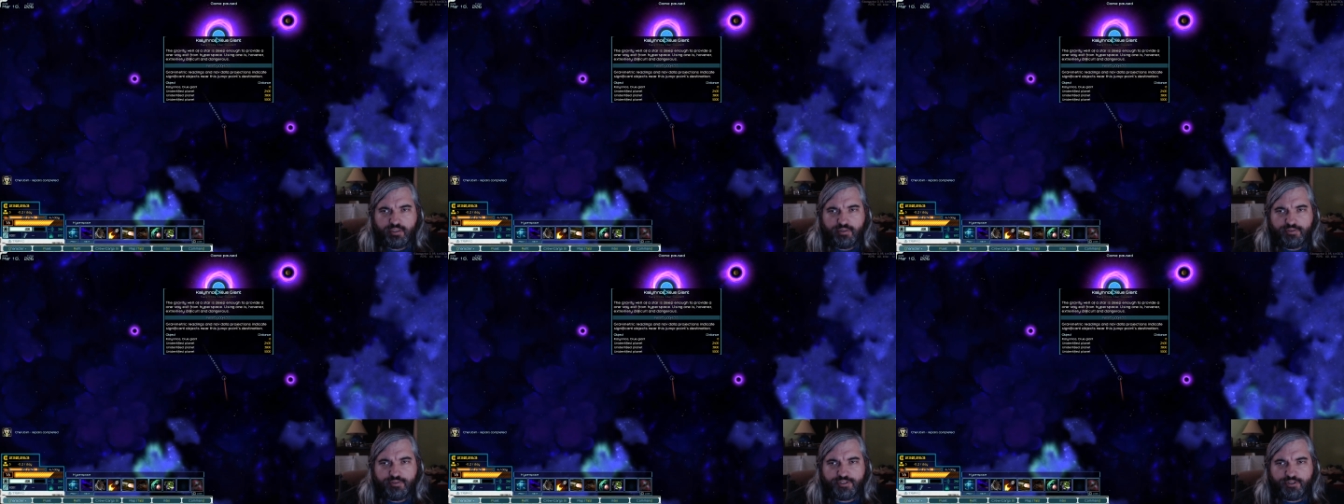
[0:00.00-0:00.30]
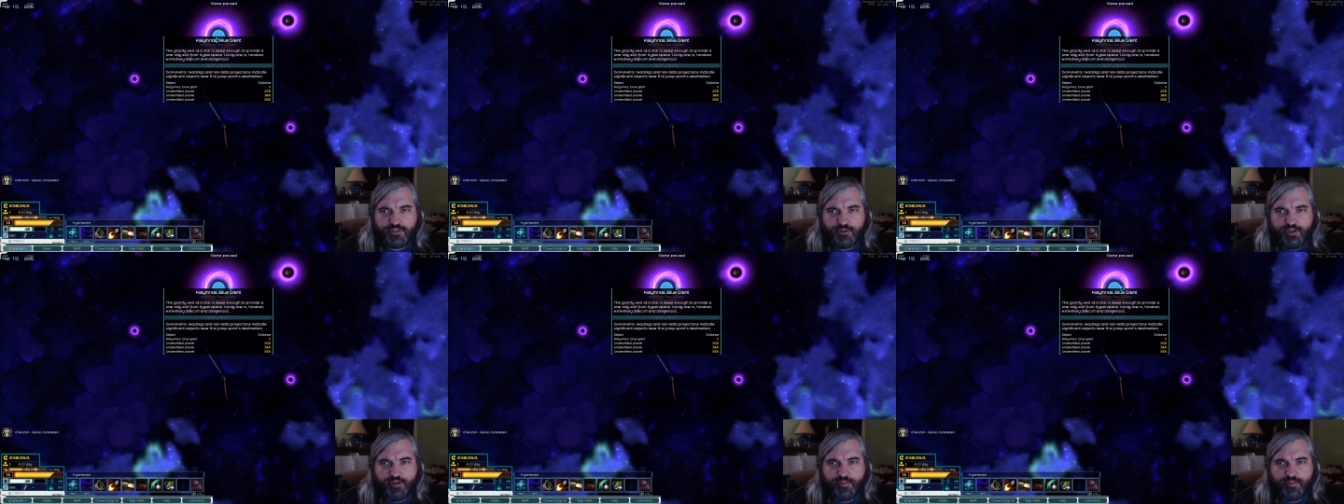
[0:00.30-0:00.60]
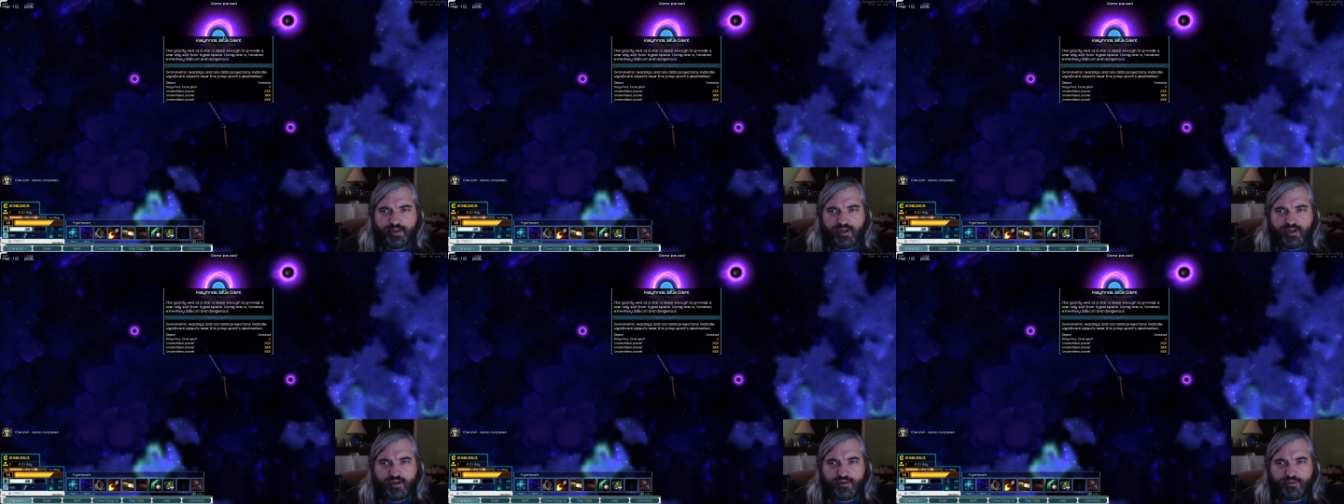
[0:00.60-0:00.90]
So here
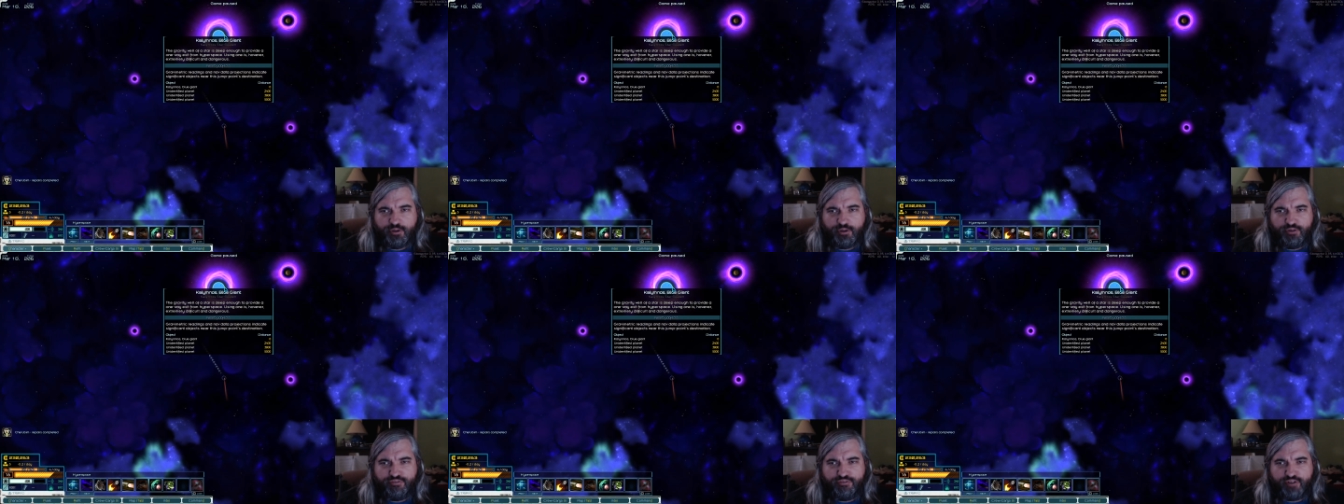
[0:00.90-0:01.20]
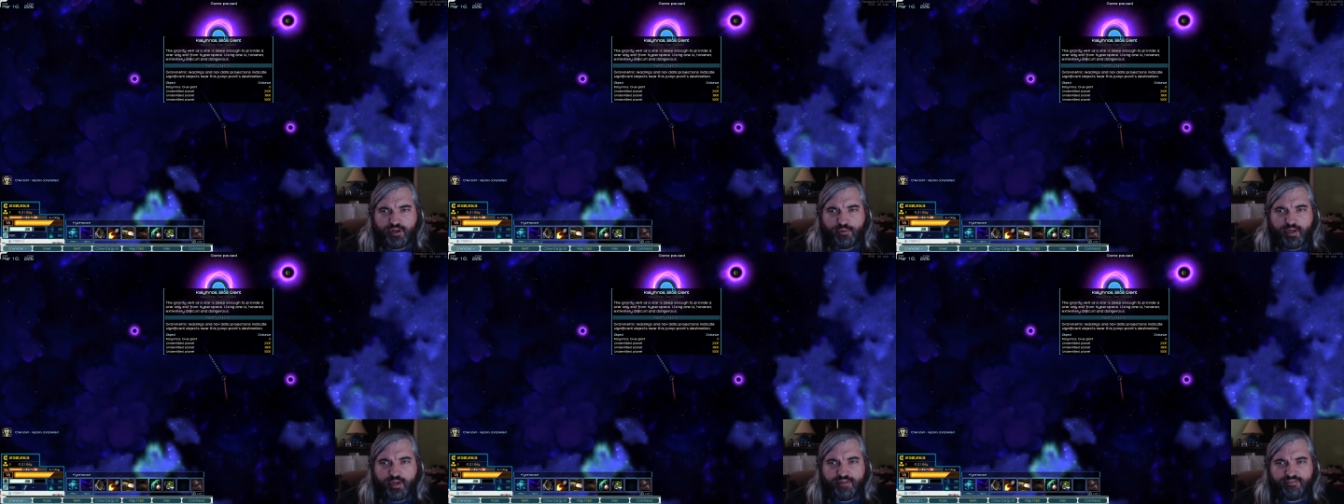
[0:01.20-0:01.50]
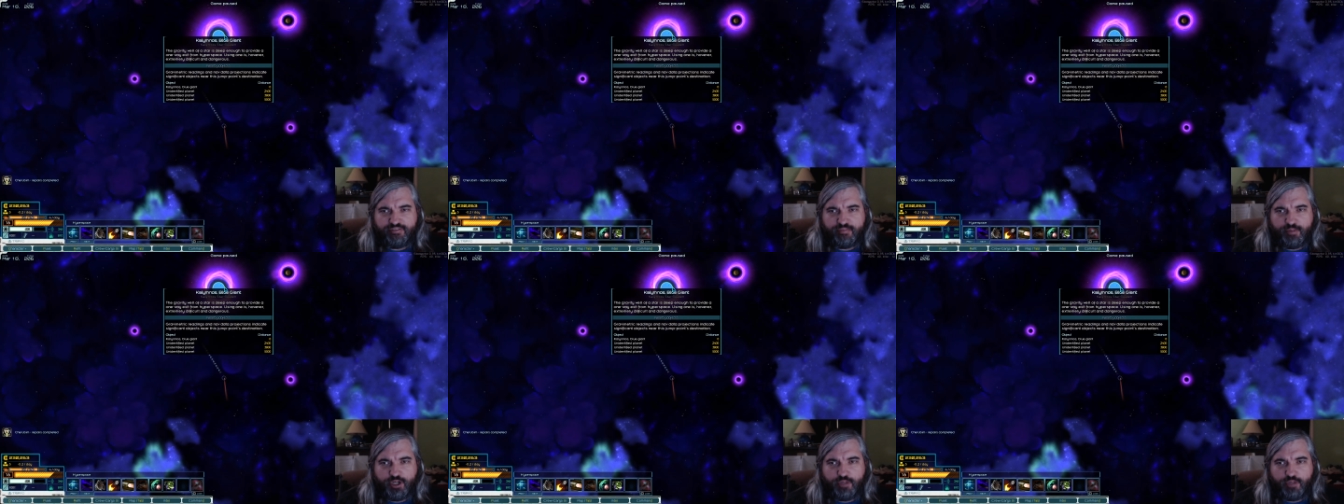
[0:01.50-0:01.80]
we are a little far away
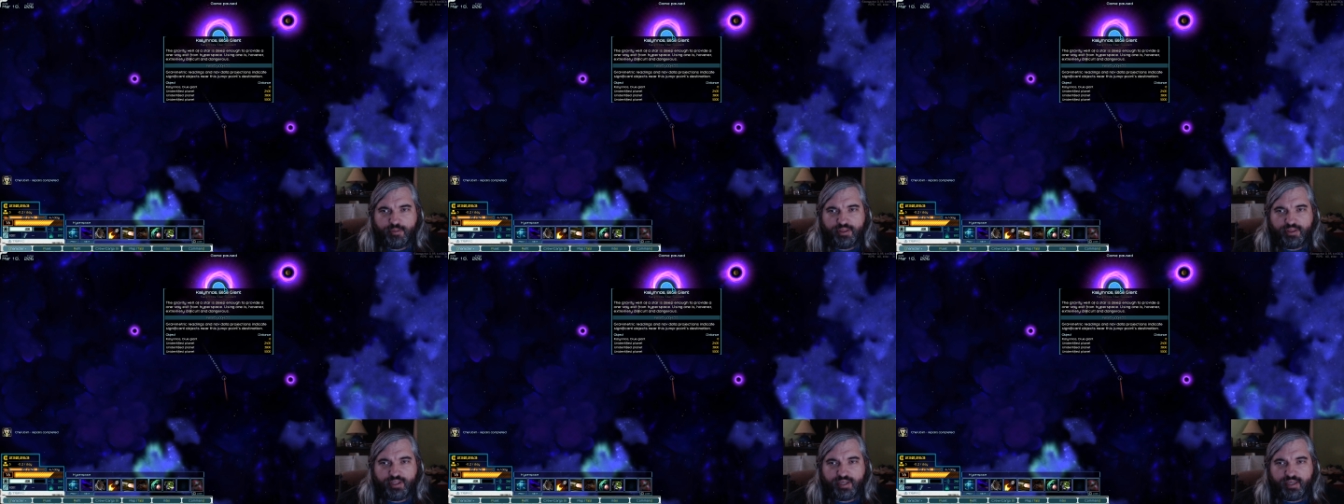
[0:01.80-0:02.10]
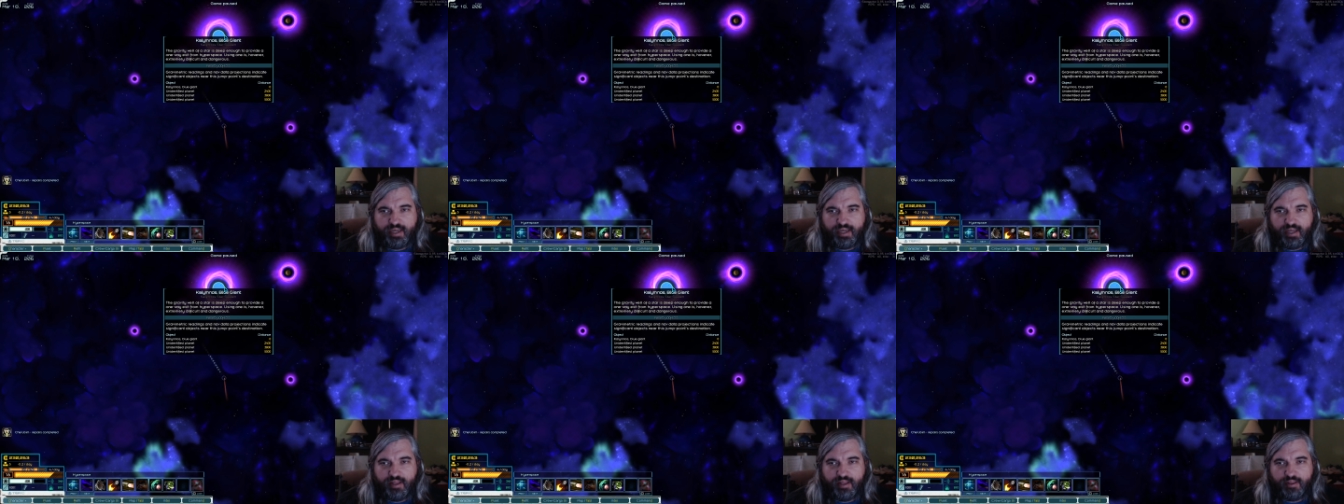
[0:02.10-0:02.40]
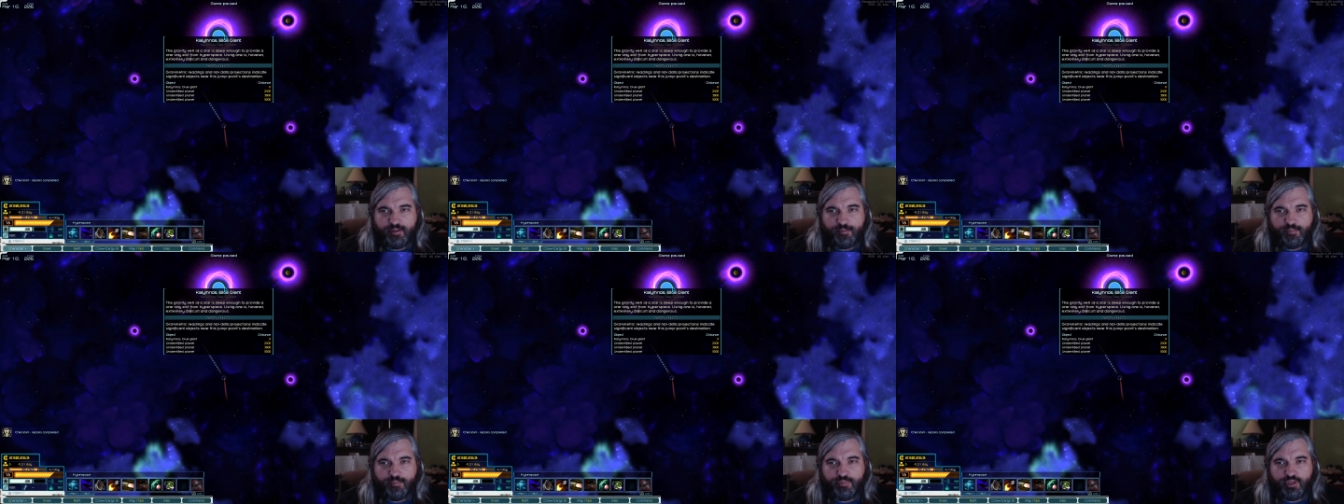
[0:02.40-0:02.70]
from home at the
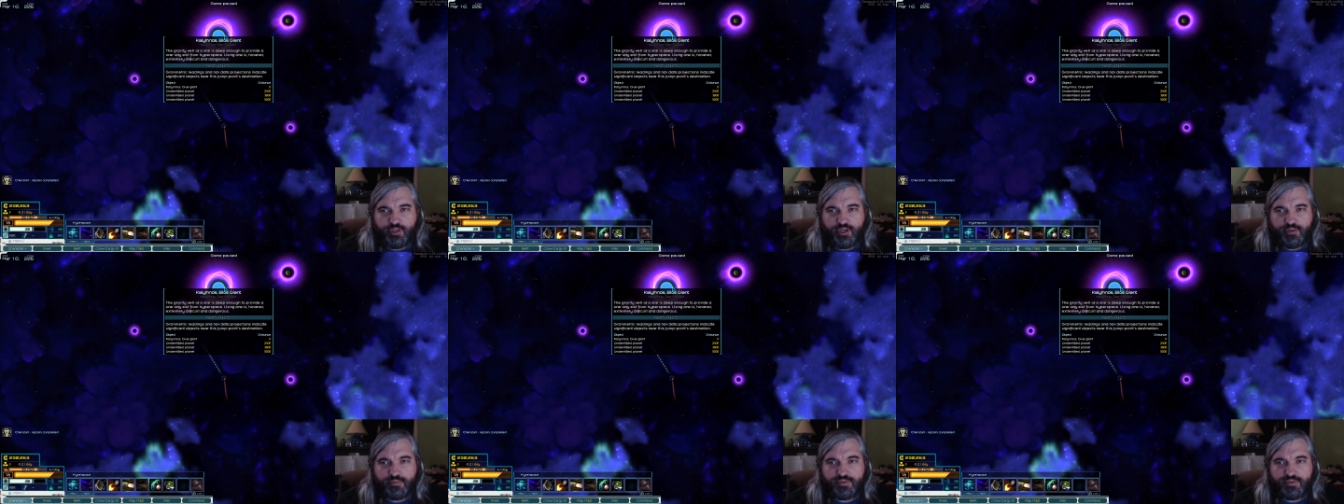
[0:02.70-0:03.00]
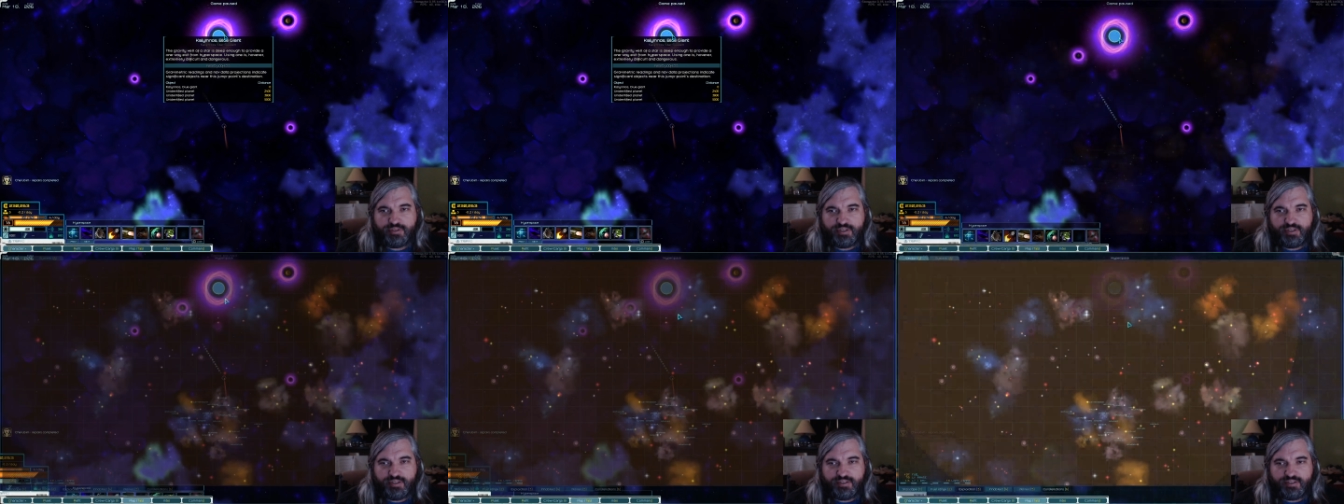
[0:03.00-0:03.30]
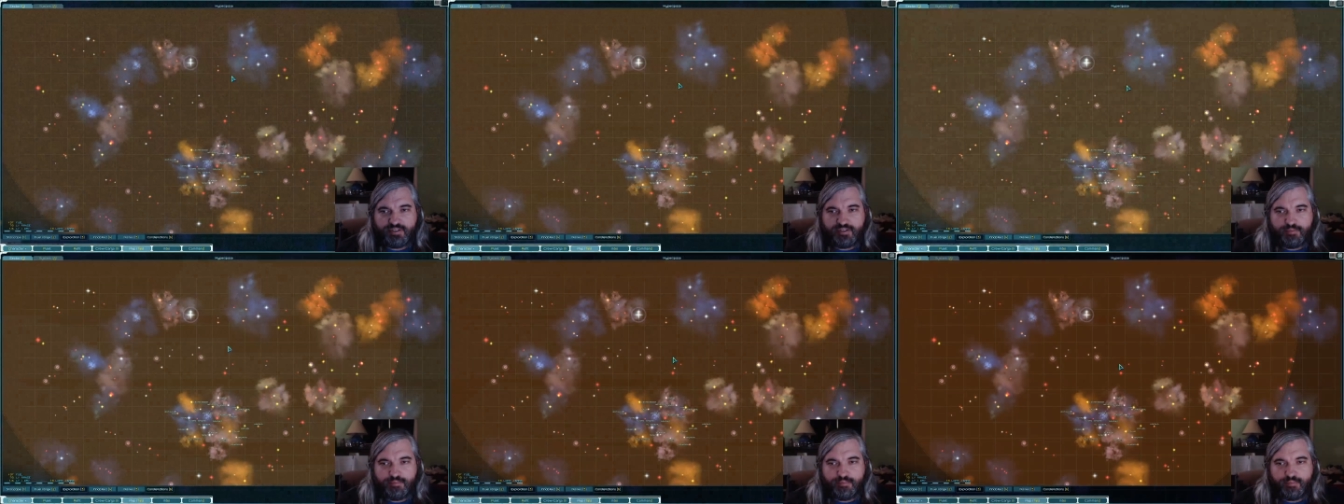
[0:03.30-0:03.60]
Kalimnos
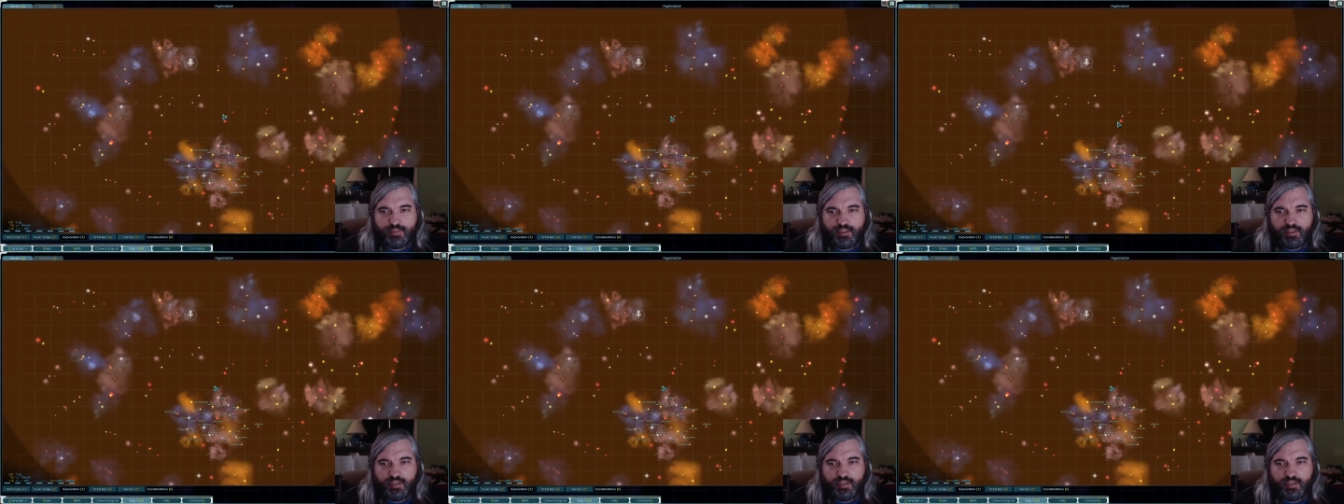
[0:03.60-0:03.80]
system.